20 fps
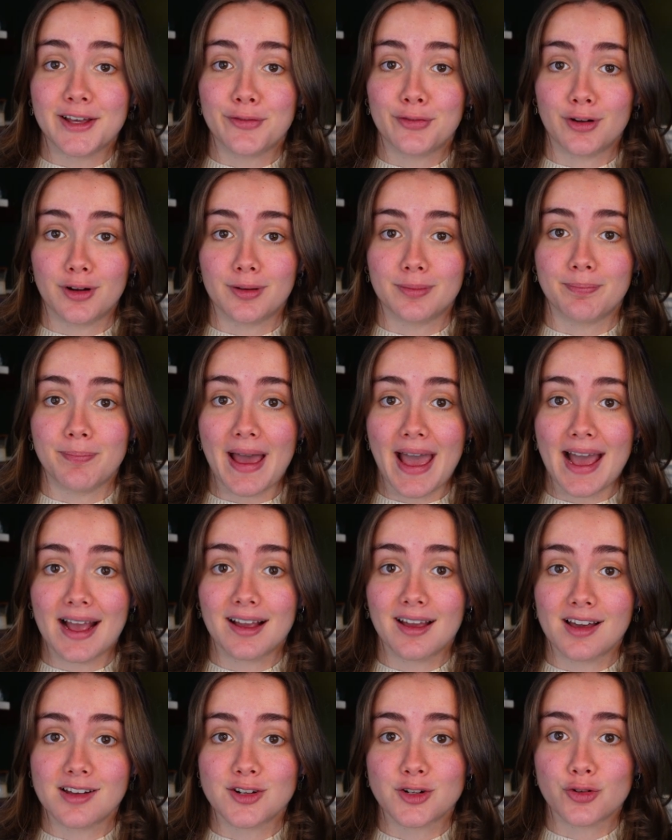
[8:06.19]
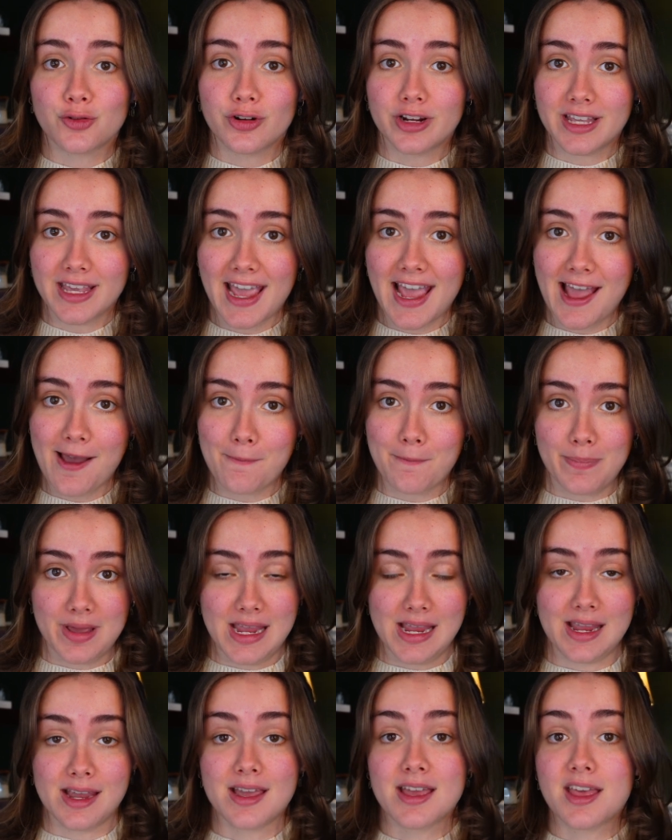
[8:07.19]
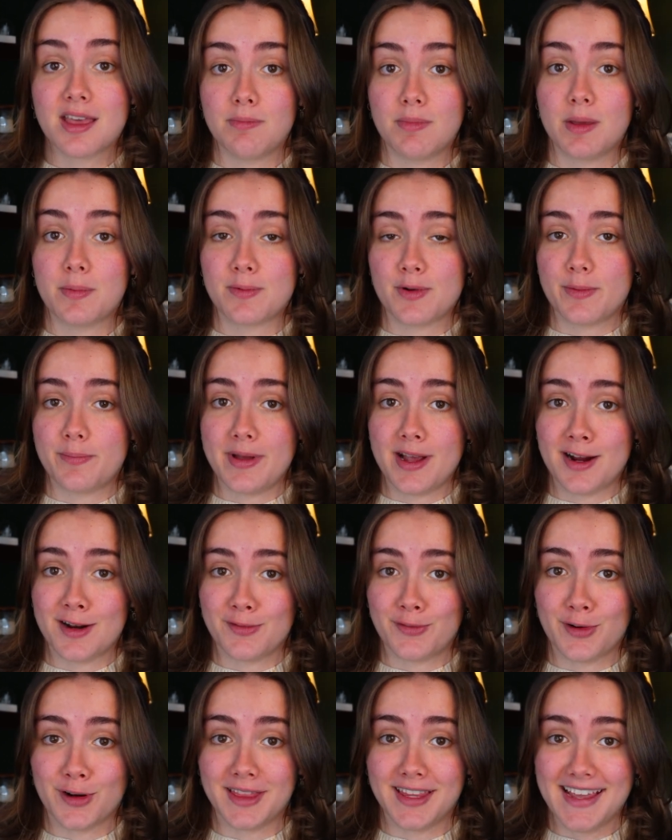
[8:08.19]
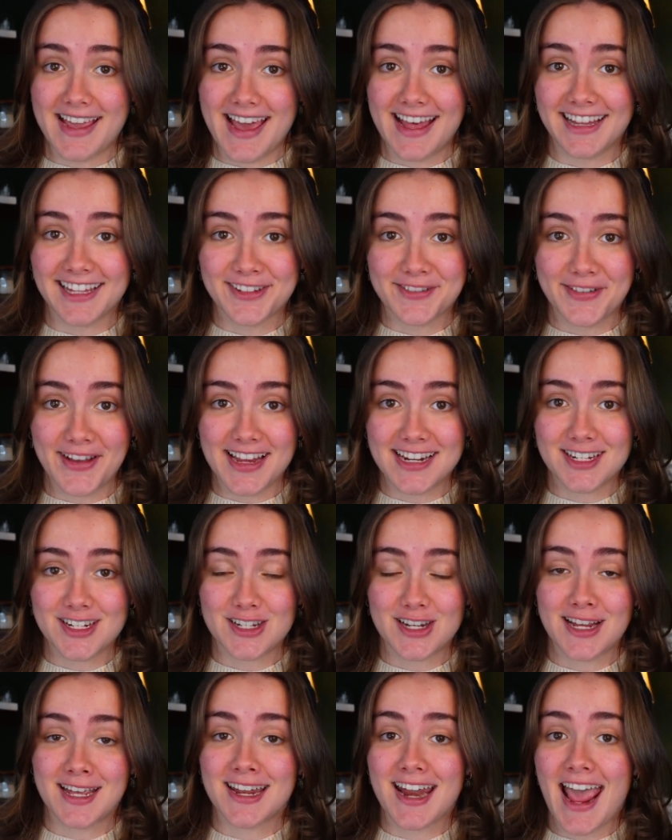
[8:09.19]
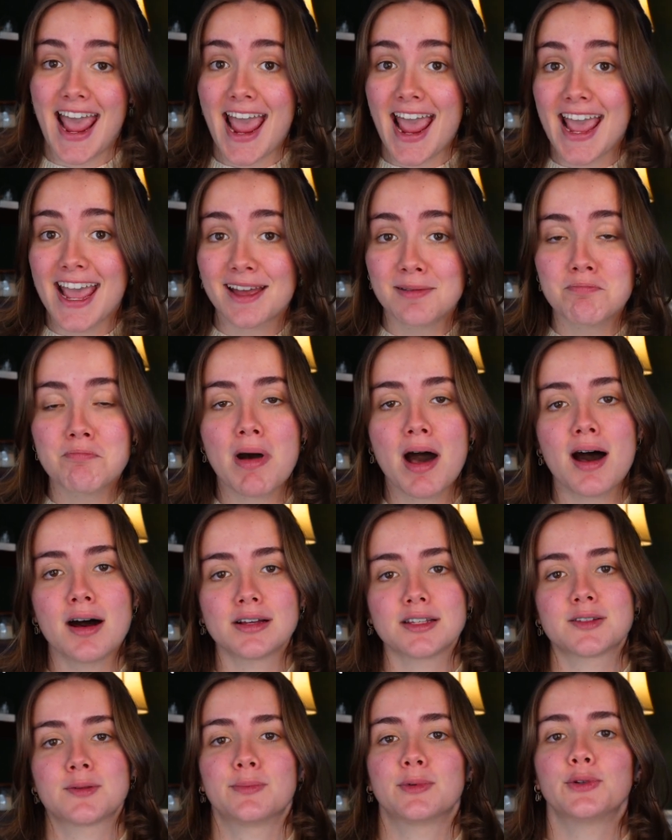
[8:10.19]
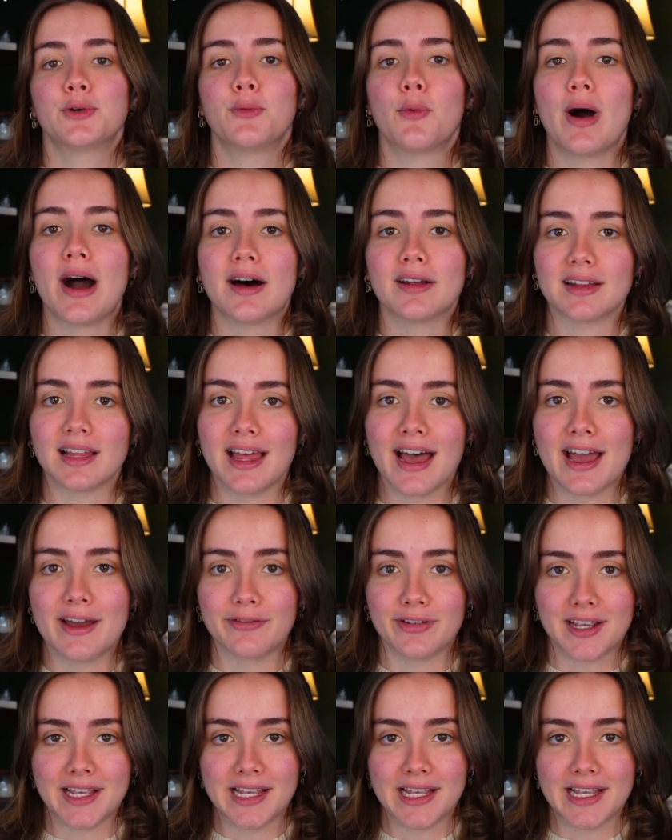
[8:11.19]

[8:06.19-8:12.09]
if you're backcountry camping. Be prepared for the elevation and possible wildlife